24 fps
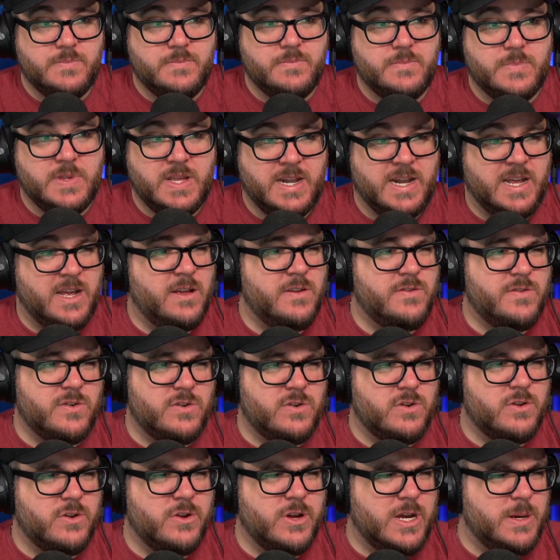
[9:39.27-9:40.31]
I also
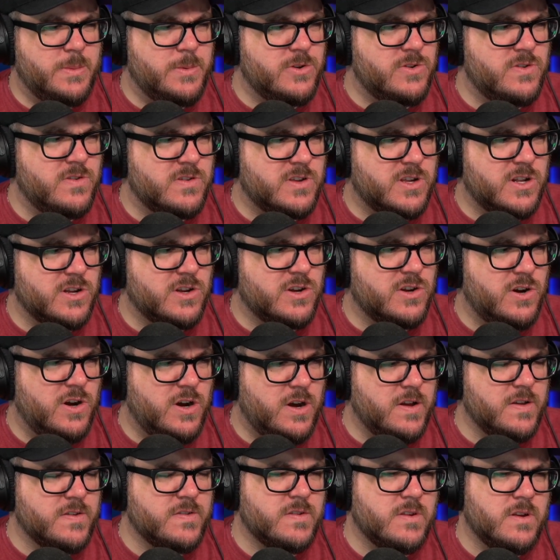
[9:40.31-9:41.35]
don't know how much it's going to
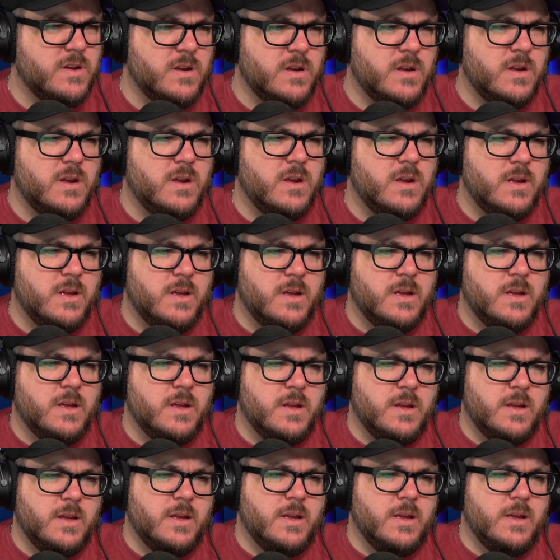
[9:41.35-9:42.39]
cost.
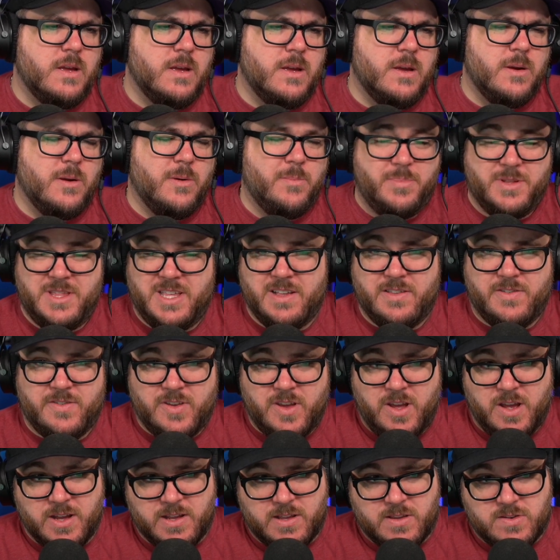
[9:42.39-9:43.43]
But that
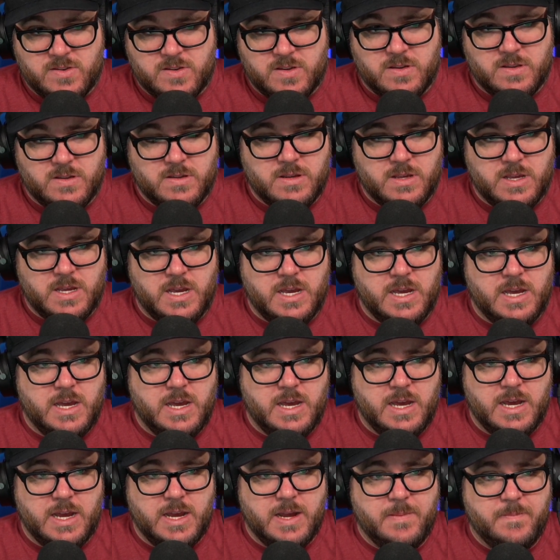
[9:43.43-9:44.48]
sucks.
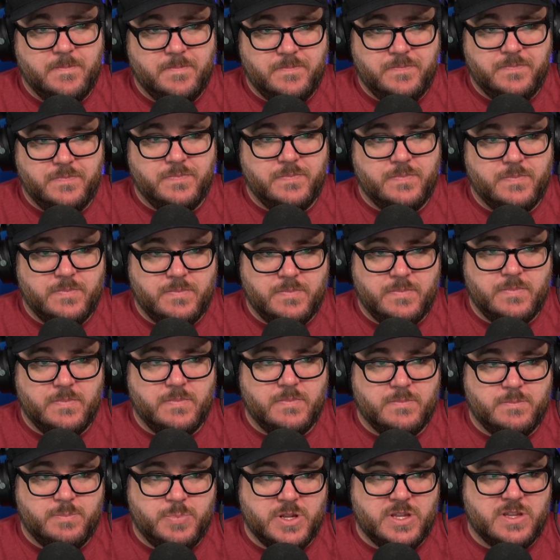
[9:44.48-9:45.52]
But
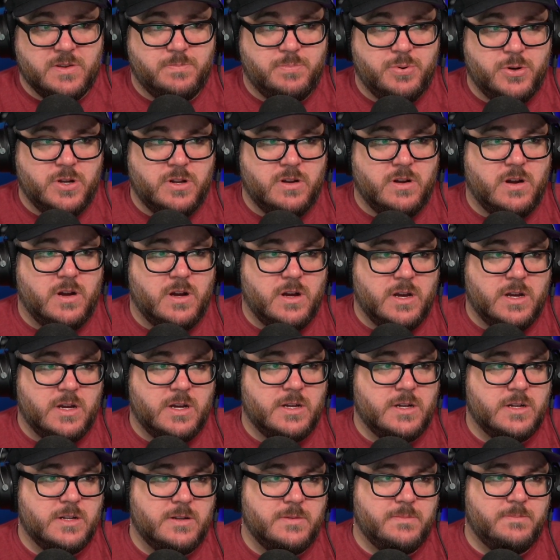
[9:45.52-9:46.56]
to put
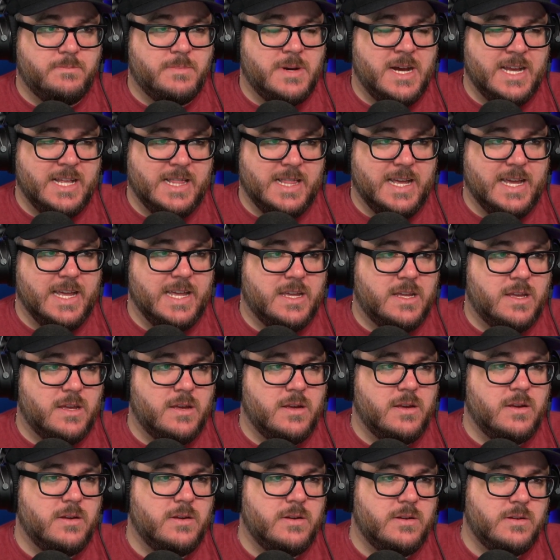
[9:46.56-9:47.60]
on my, like,
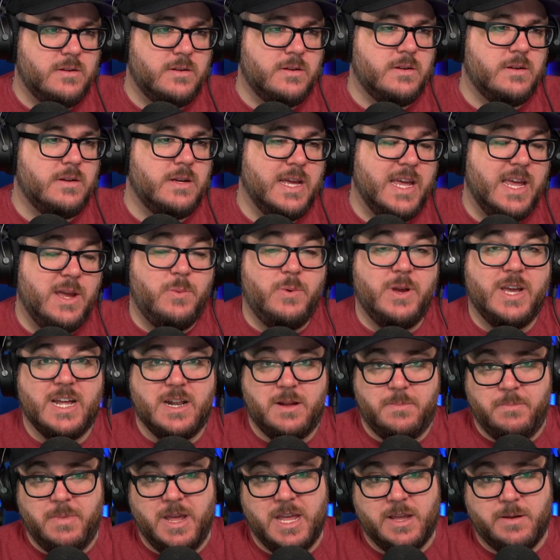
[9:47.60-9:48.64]
hey, we got
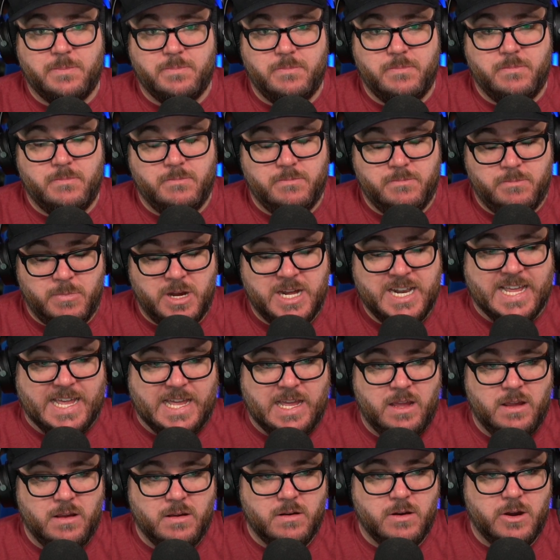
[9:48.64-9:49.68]
to make
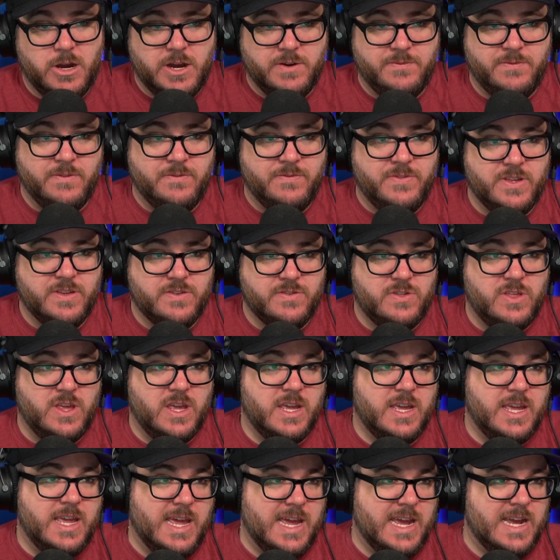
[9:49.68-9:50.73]
money off of this
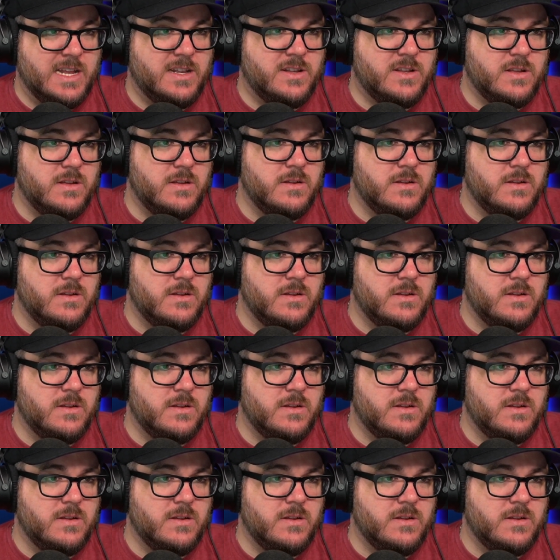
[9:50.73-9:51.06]
thing hat.